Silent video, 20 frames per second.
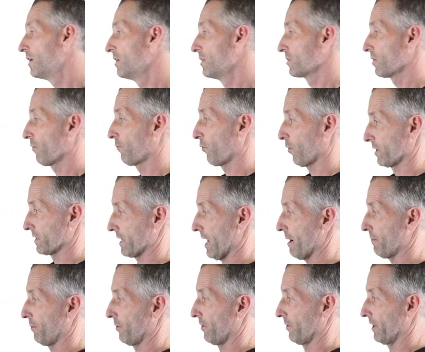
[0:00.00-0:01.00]
So for
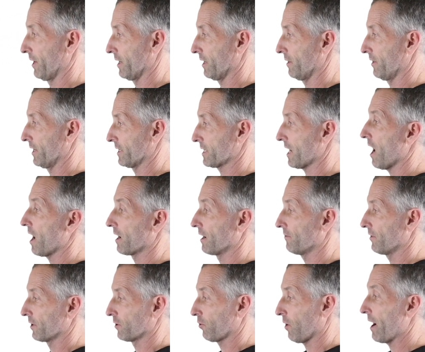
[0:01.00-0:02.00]
example, the tongue
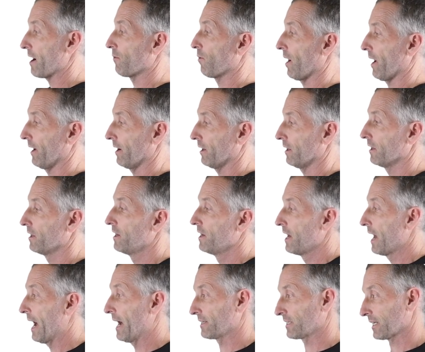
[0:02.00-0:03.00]
of a gray whale
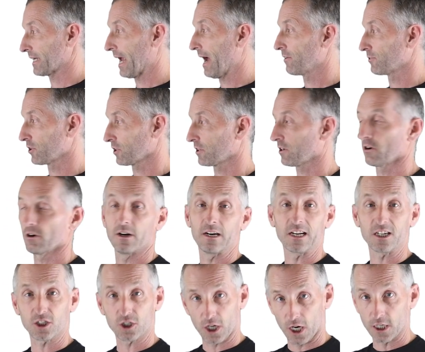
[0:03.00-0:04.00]
has a countercurrent
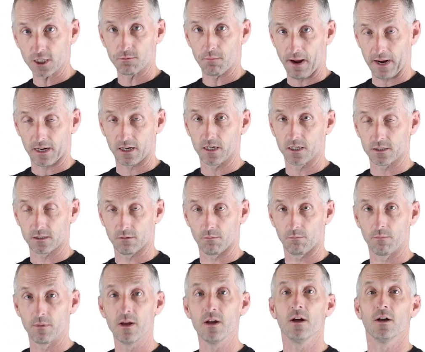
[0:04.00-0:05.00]
exchange
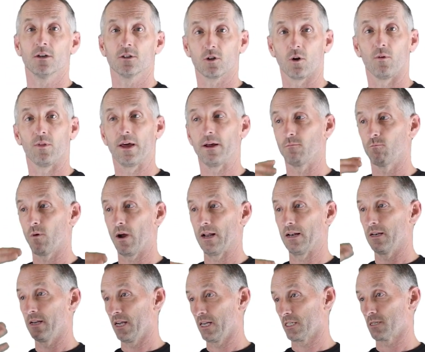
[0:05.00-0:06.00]
mechanism so that
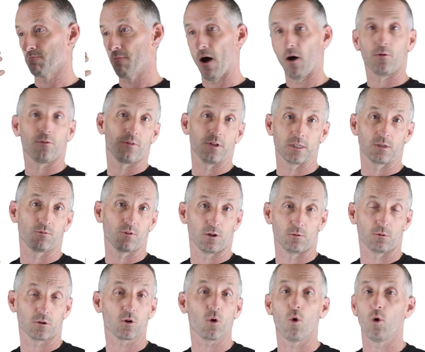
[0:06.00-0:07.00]
when its mouth is filled
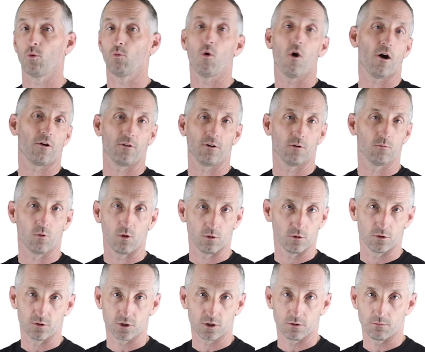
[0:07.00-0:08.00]
with cold water, it won't
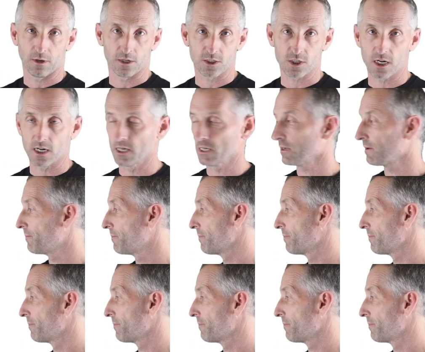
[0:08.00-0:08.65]
lose too much heat.